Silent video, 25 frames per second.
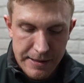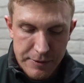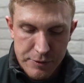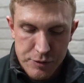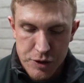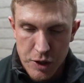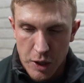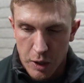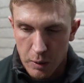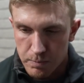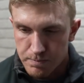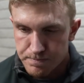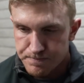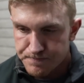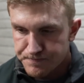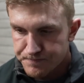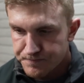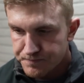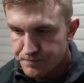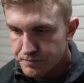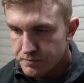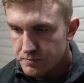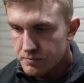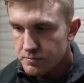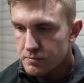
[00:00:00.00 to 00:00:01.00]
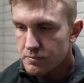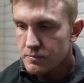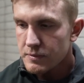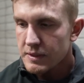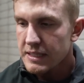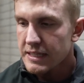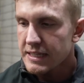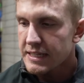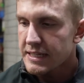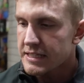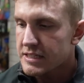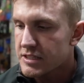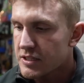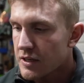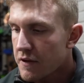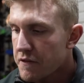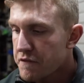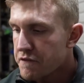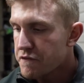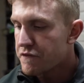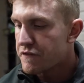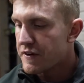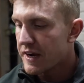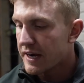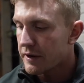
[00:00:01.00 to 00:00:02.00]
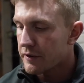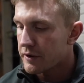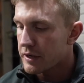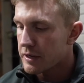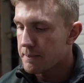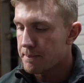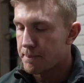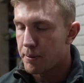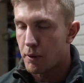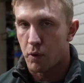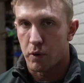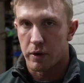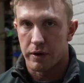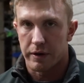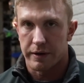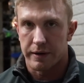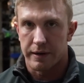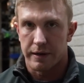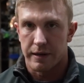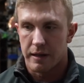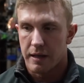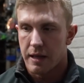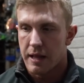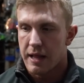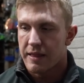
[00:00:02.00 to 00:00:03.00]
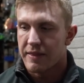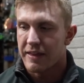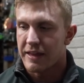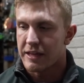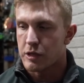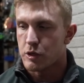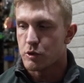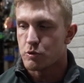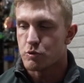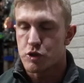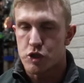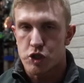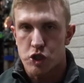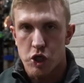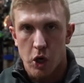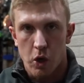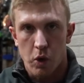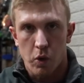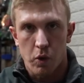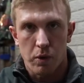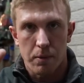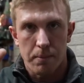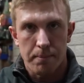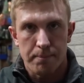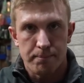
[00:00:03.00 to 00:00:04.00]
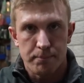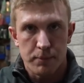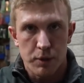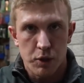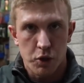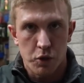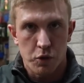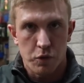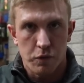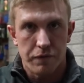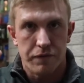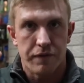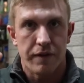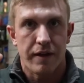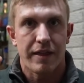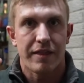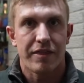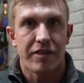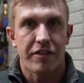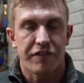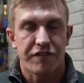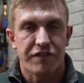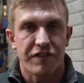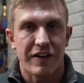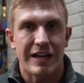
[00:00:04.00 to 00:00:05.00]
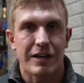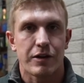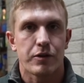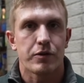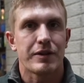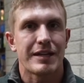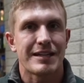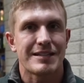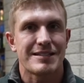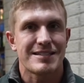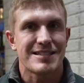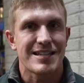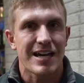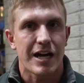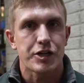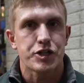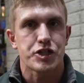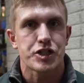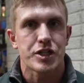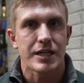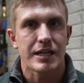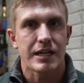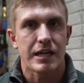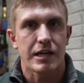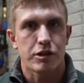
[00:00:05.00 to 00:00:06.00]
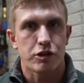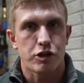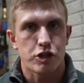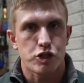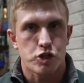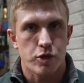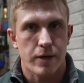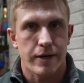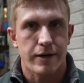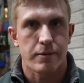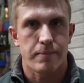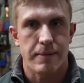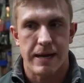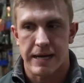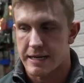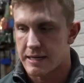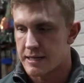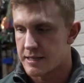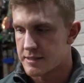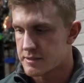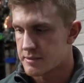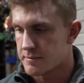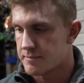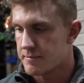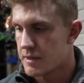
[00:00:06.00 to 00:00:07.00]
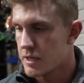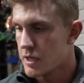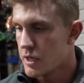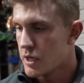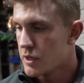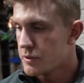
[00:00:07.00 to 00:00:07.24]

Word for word: So it's very important that you don't move the finger that's touching the trigger mechanism.